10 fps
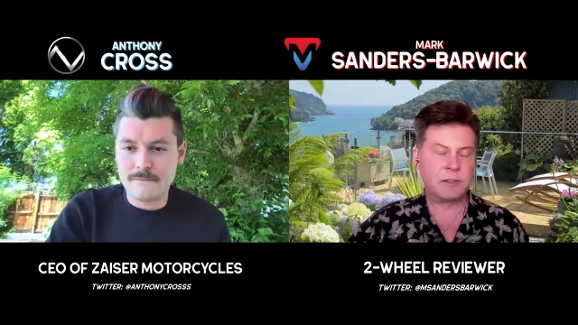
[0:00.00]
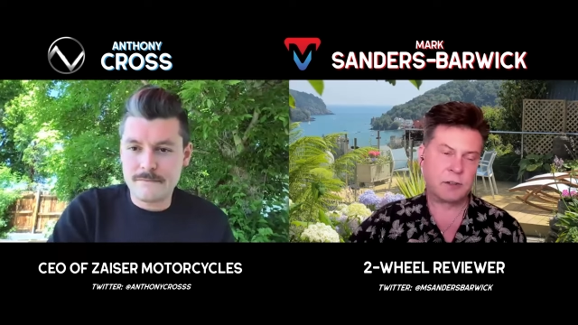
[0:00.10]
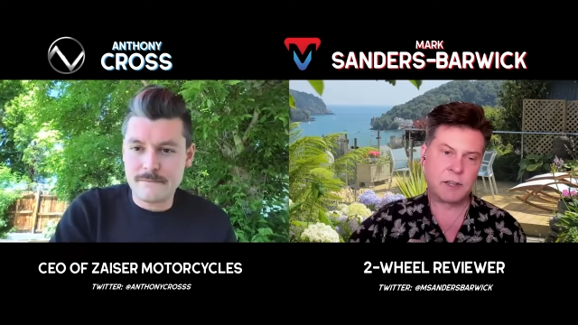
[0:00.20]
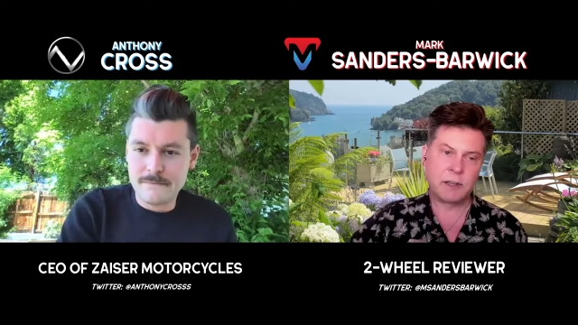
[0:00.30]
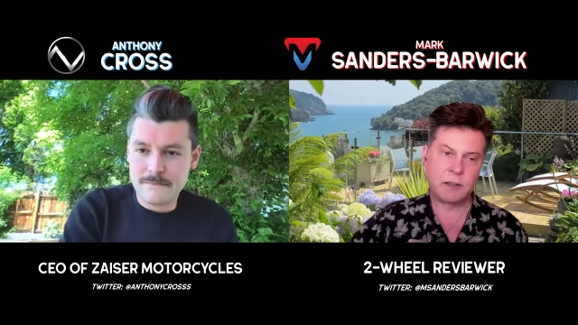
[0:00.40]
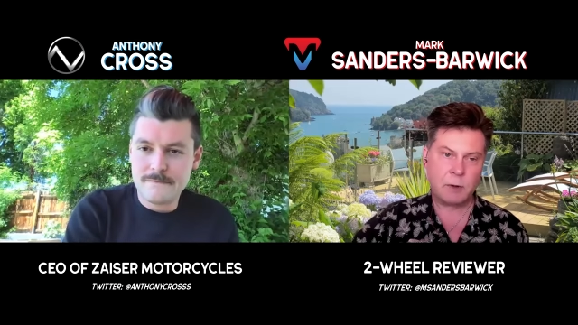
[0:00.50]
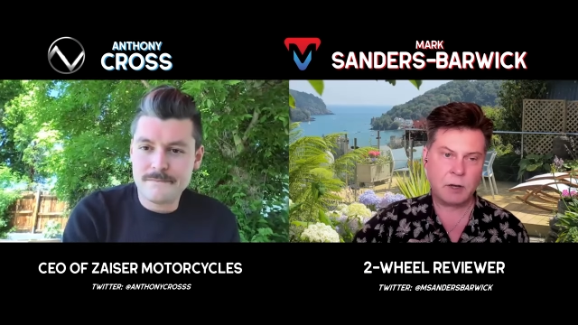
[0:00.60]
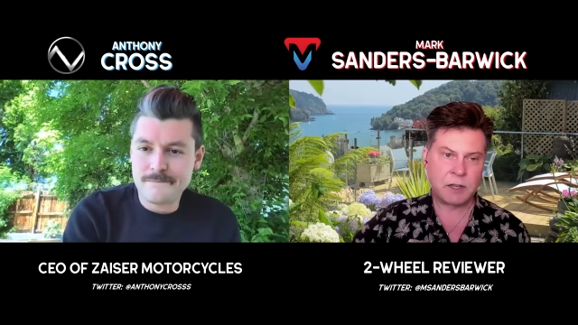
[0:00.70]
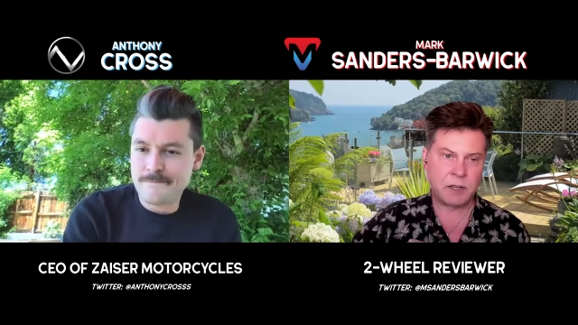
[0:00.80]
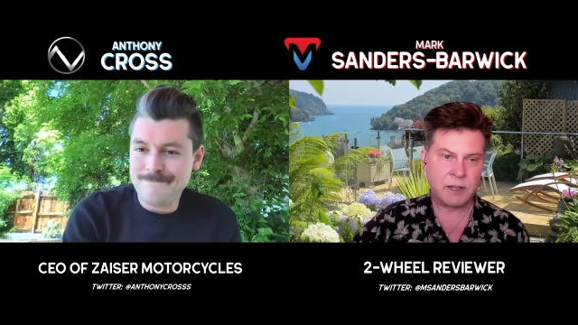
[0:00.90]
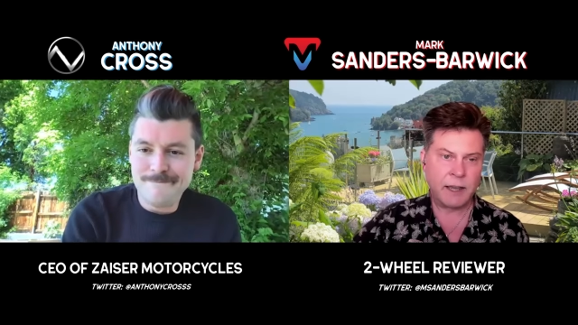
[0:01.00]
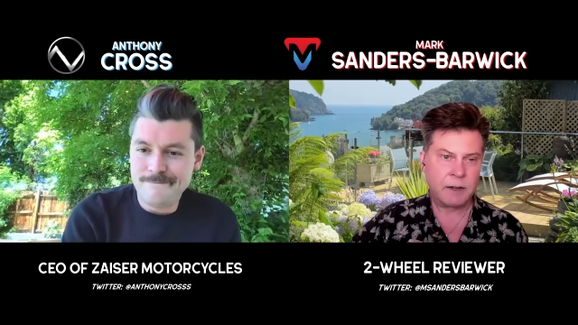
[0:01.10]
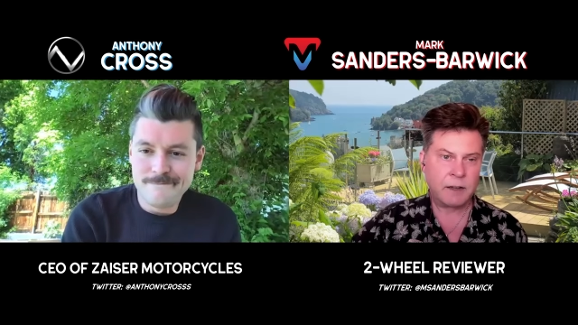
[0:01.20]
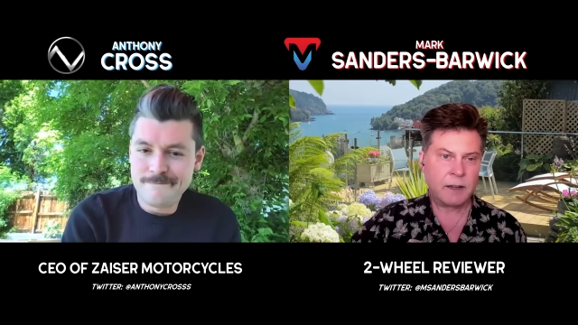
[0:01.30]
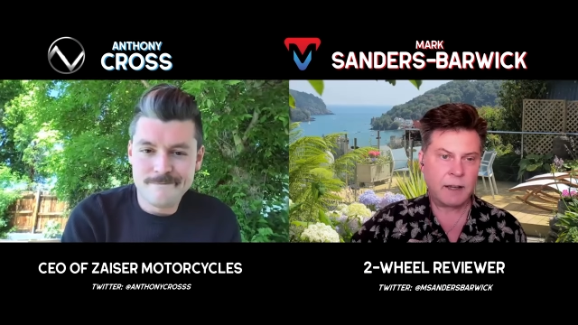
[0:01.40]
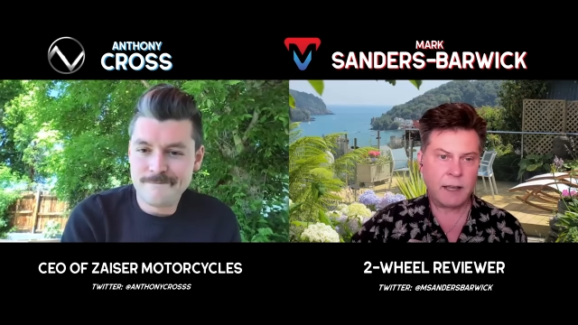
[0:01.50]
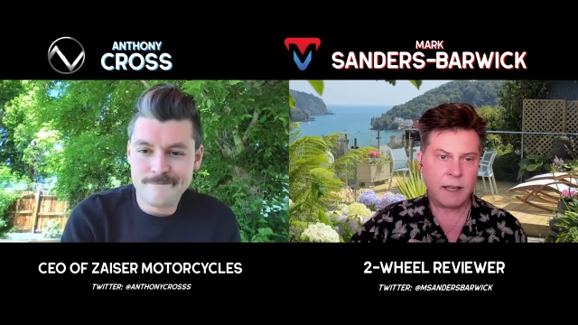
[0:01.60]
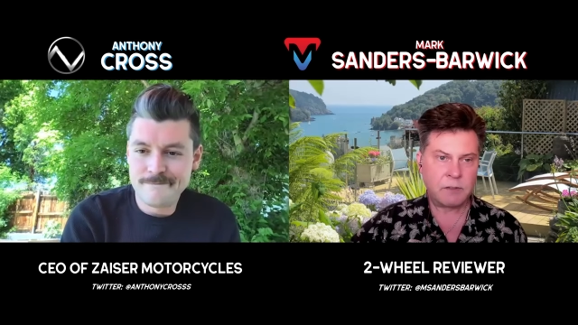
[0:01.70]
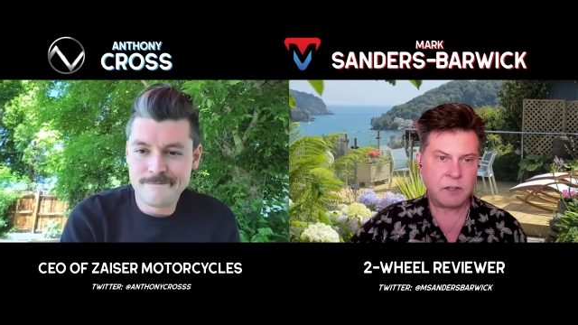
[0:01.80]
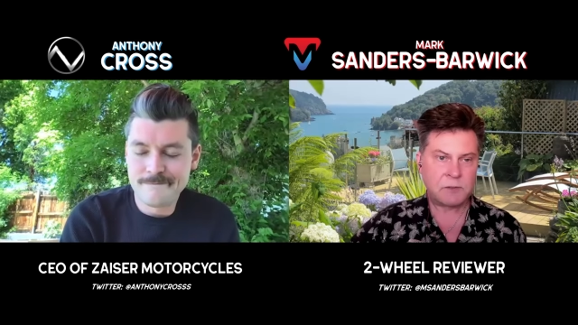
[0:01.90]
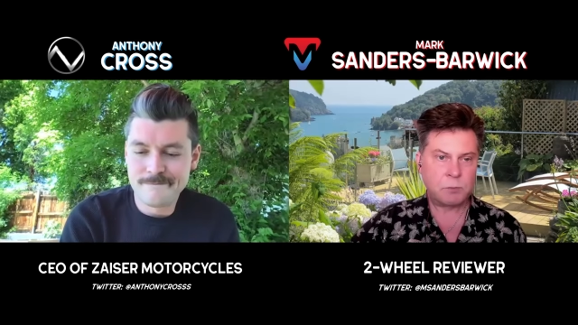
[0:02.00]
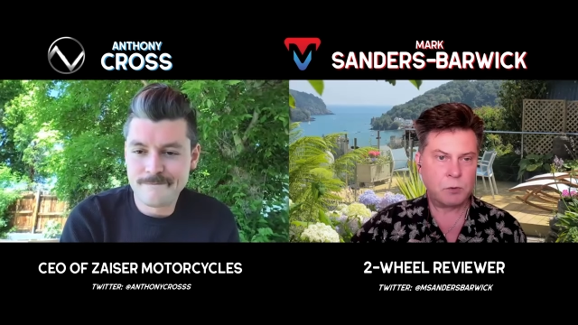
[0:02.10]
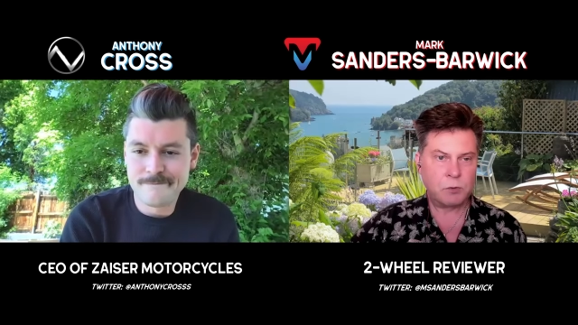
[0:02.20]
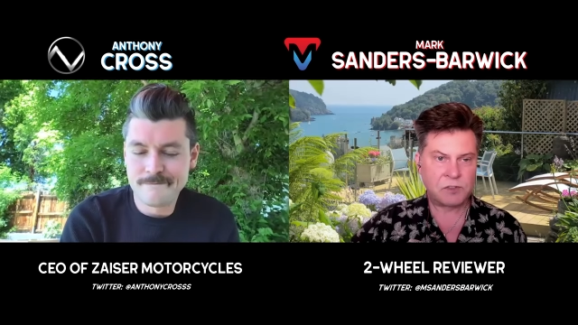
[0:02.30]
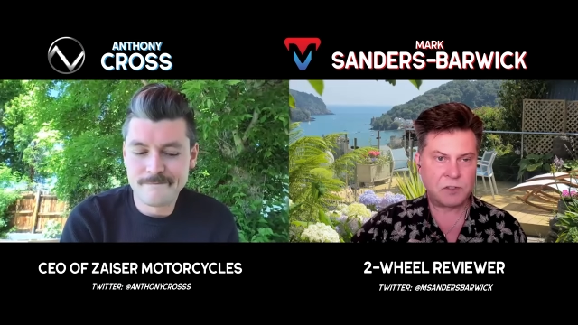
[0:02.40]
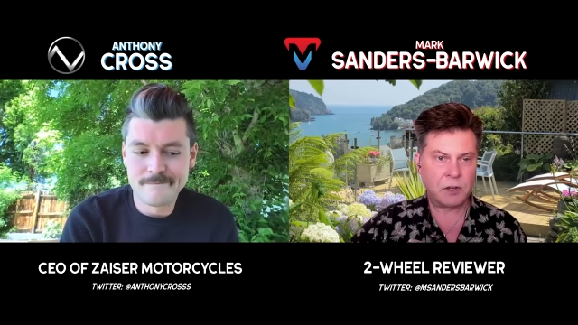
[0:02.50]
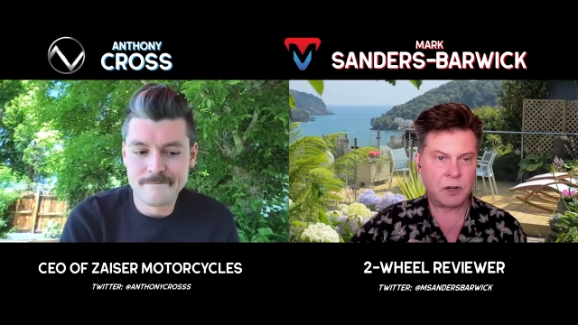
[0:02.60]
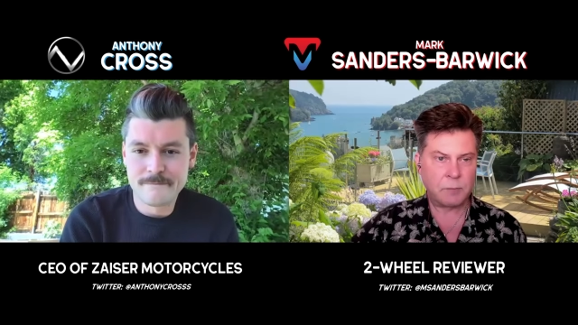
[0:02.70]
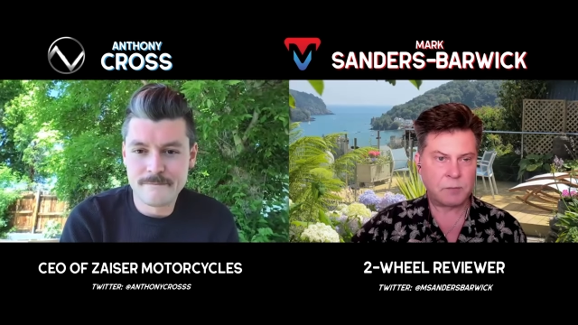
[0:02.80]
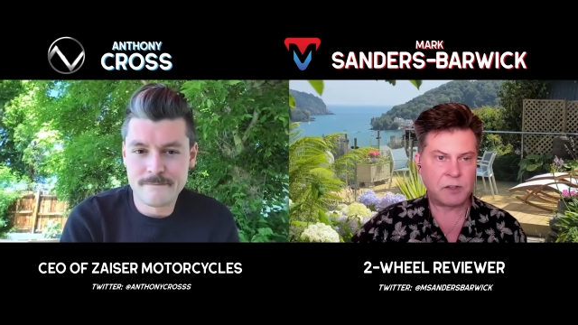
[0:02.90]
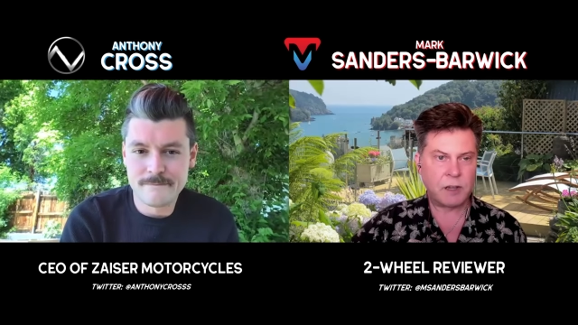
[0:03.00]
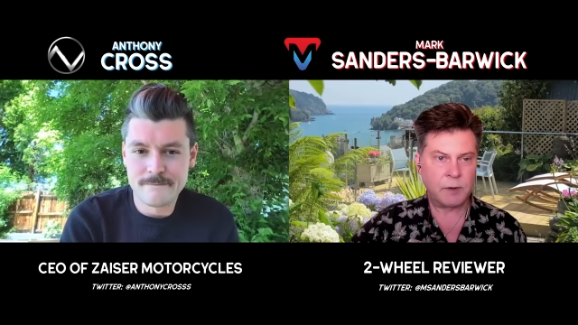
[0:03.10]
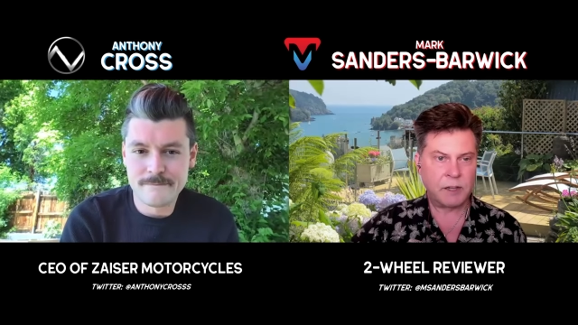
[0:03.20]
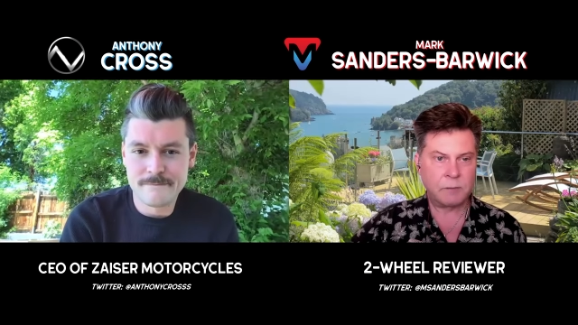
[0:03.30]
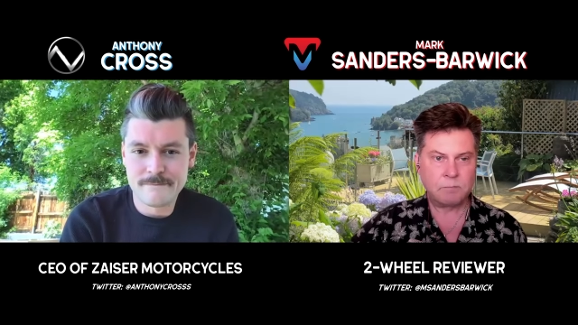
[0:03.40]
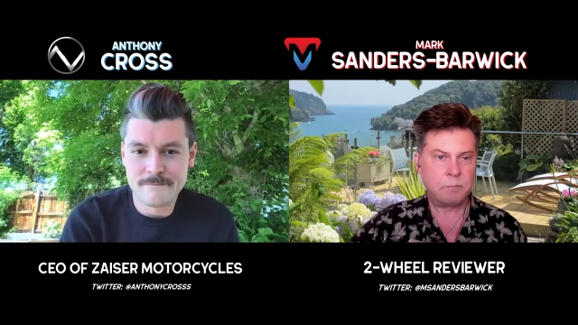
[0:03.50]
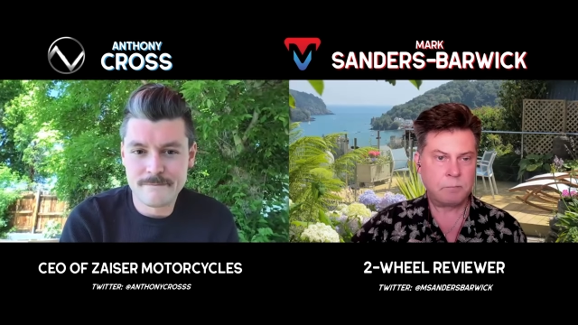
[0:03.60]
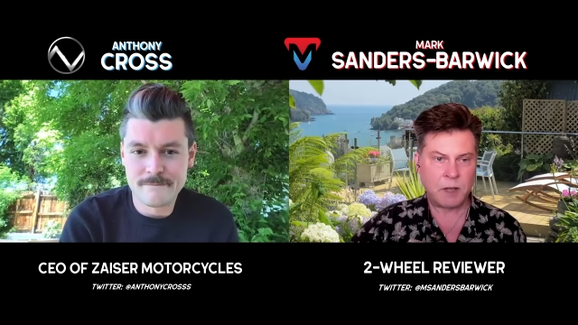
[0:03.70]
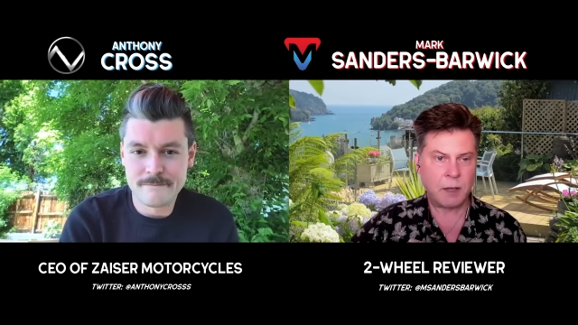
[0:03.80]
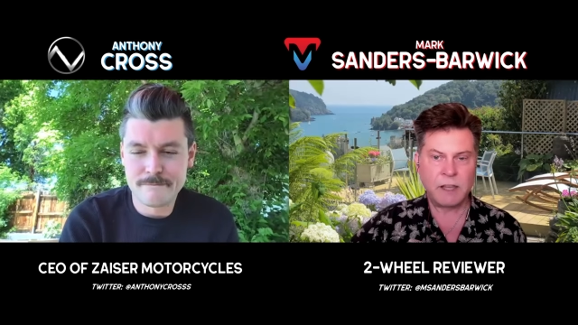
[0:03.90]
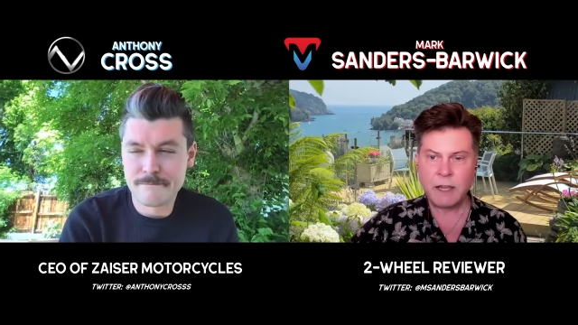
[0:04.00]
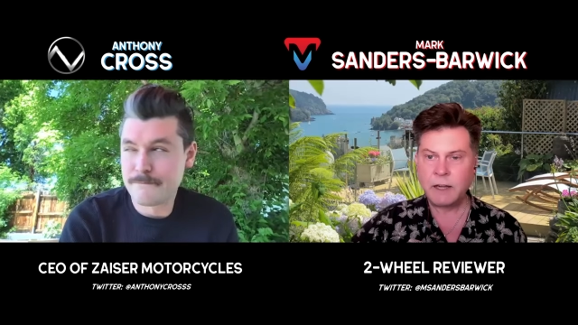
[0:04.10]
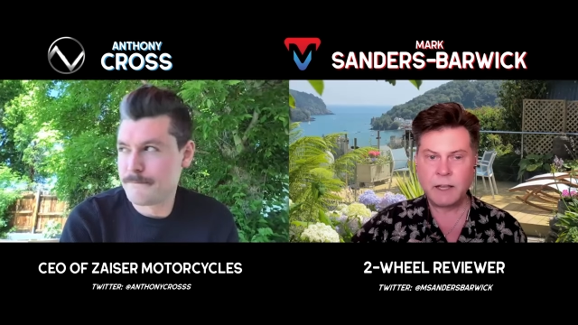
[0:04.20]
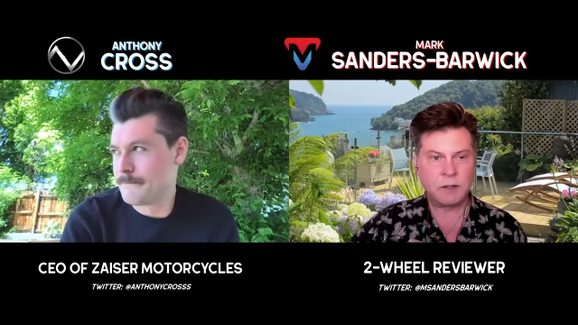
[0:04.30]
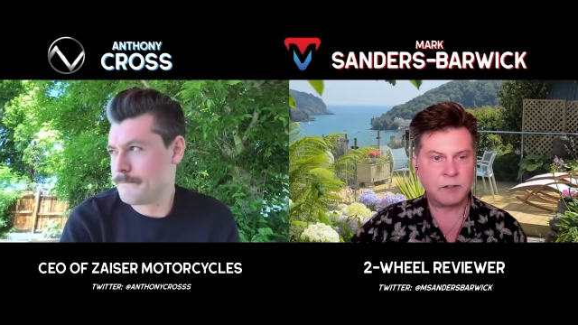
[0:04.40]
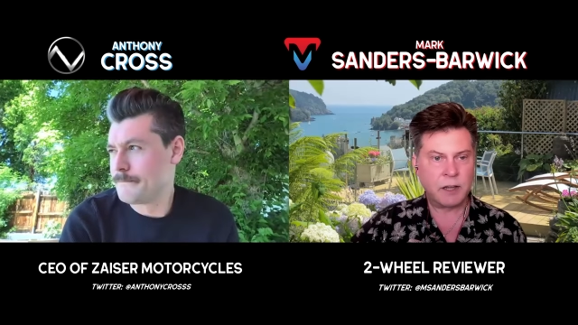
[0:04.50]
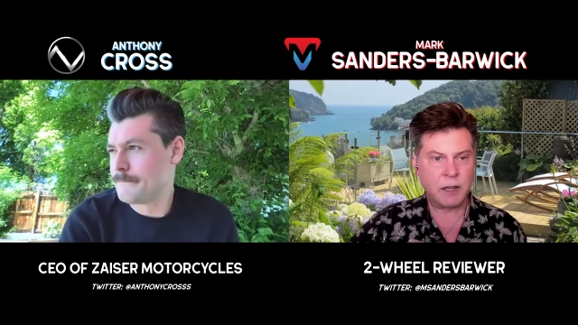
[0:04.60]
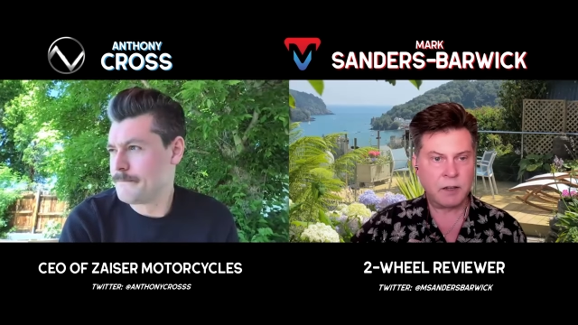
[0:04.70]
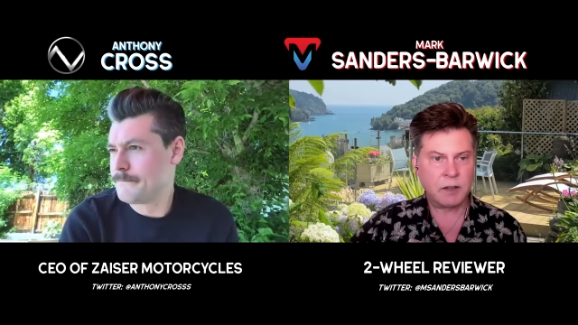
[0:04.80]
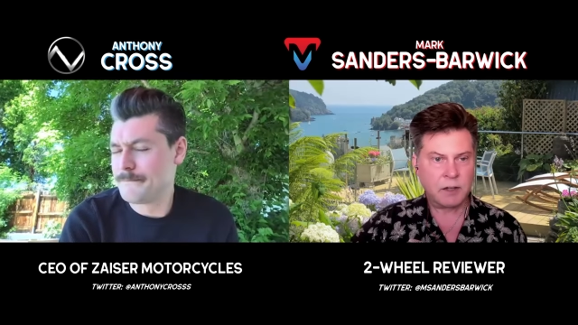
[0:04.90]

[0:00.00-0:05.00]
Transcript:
Speaker 1: looking at the market yet, and these small startups are coming coming in and uh,